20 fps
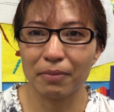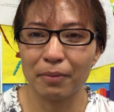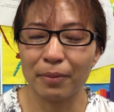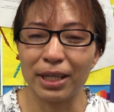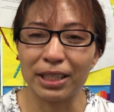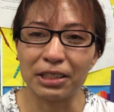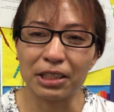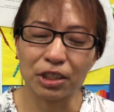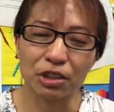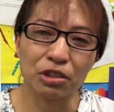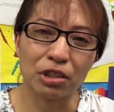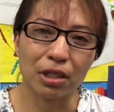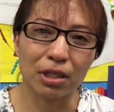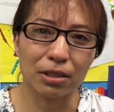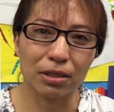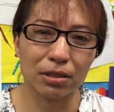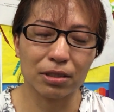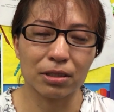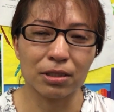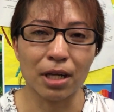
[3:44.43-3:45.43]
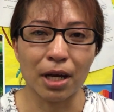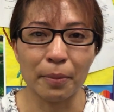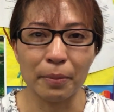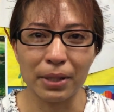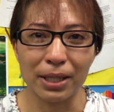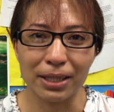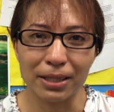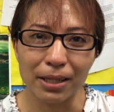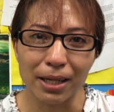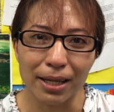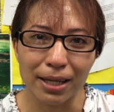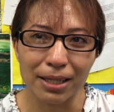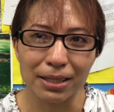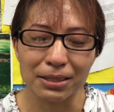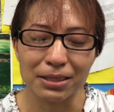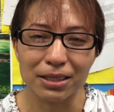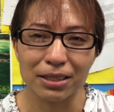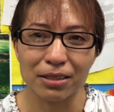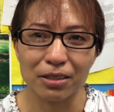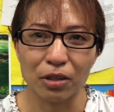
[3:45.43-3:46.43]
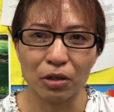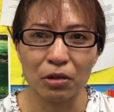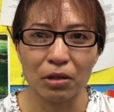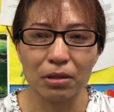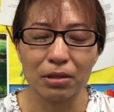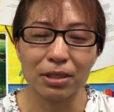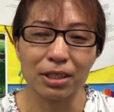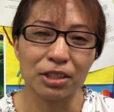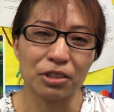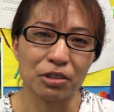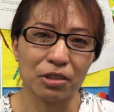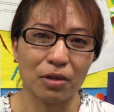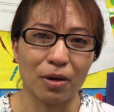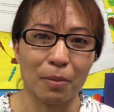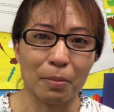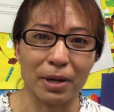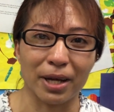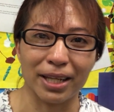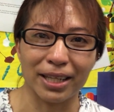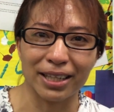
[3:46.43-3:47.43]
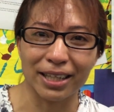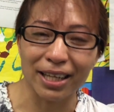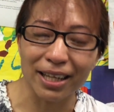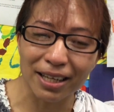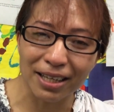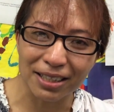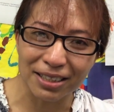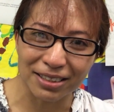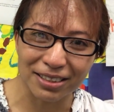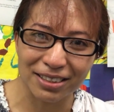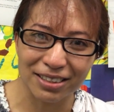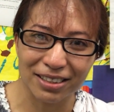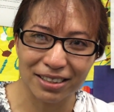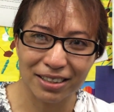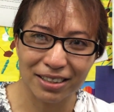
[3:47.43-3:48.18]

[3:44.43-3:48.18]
My teacher taught me this. Oh, did you know about this?